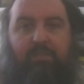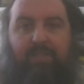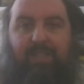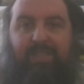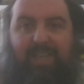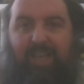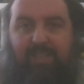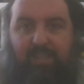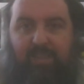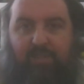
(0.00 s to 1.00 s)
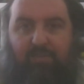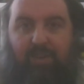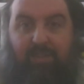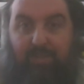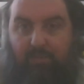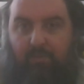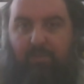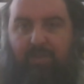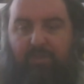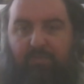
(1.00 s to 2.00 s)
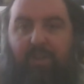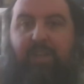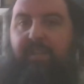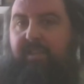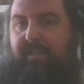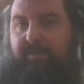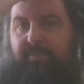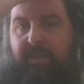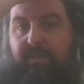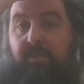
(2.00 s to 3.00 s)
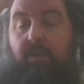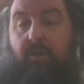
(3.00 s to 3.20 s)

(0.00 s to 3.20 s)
That's Keser, the crown. That's where we're tefillin, this place